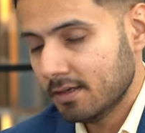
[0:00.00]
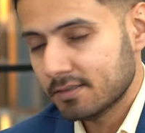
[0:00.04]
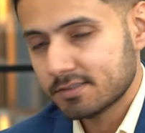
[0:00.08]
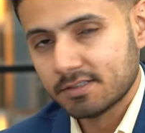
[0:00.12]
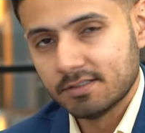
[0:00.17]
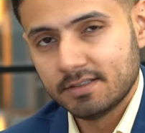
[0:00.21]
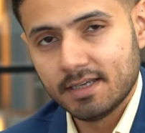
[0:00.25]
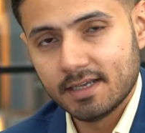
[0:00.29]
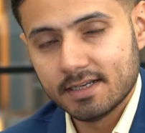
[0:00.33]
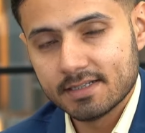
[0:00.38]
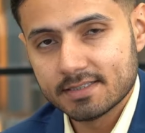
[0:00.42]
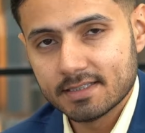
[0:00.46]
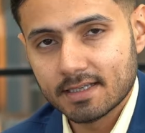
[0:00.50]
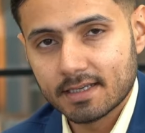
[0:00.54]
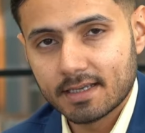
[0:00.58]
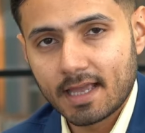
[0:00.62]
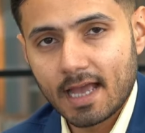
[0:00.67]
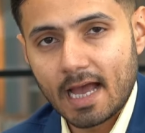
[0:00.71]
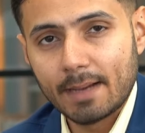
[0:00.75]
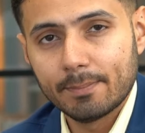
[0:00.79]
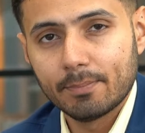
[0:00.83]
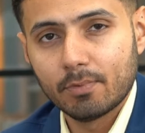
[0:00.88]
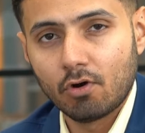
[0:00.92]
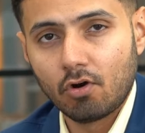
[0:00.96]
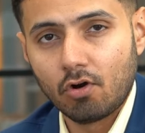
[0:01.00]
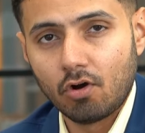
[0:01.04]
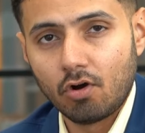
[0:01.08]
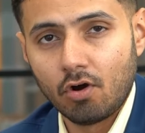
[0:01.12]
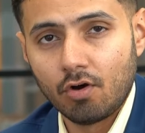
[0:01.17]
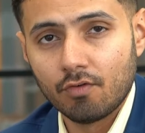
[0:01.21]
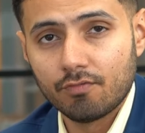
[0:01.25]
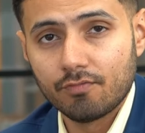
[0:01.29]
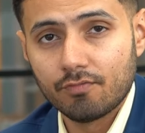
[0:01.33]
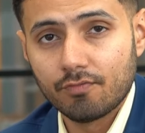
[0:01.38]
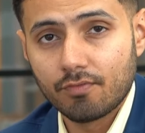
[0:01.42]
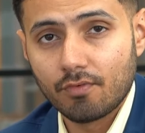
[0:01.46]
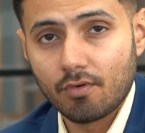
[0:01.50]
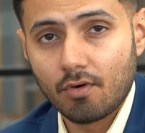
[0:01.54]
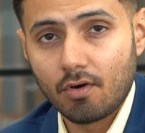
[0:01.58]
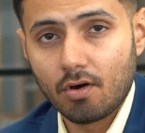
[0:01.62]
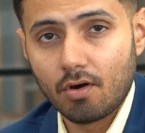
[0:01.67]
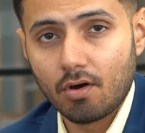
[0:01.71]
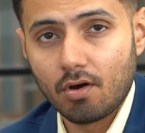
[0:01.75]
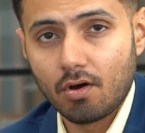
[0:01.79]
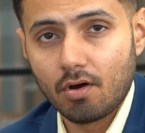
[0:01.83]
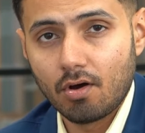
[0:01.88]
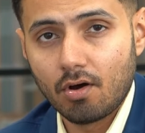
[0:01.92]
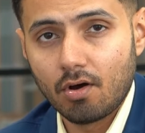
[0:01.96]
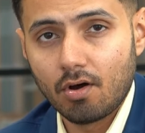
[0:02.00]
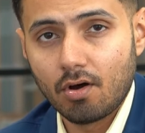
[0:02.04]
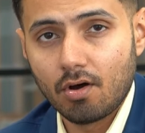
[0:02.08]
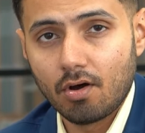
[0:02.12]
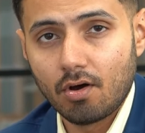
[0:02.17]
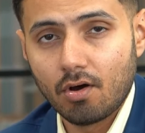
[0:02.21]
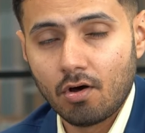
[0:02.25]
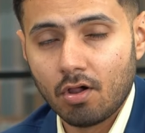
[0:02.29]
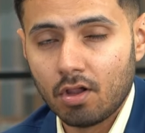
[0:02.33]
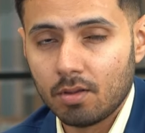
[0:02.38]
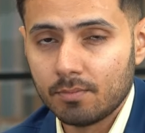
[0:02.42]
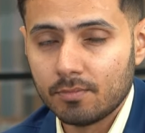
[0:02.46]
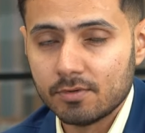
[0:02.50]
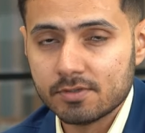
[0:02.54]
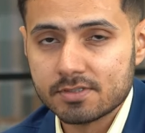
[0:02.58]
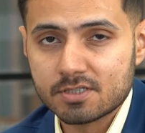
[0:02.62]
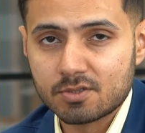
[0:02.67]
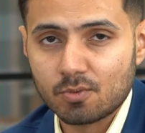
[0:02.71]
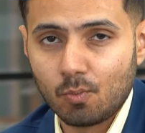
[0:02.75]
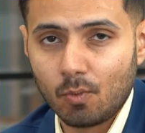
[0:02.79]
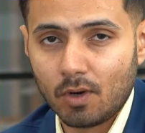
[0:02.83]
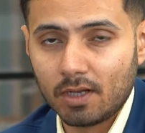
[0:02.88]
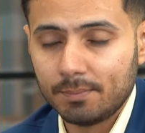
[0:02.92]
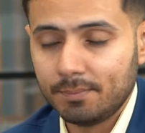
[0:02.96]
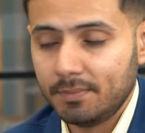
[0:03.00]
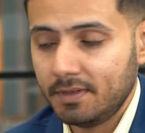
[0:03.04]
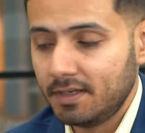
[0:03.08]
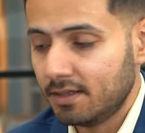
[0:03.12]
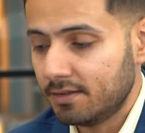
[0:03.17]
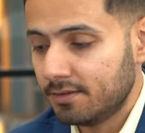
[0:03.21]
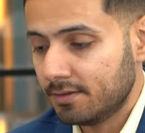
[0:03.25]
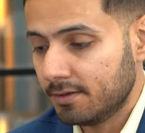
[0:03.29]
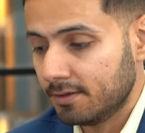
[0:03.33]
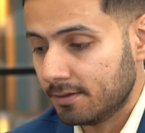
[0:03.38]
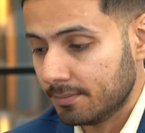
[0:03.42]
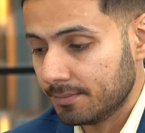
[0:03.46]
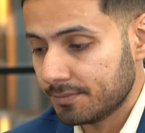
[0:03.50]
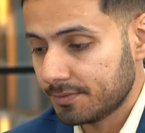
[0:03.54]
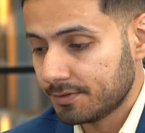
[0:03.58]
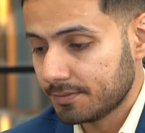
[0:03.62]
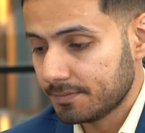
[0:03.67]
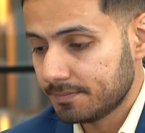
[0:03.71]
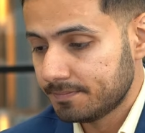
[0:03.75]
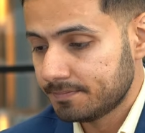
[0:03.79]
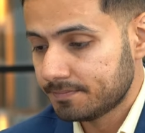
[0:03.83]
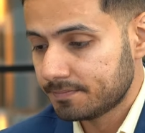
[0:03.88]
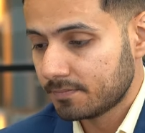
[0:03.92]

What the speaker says: So there is a gap of almost 1 million dirhams.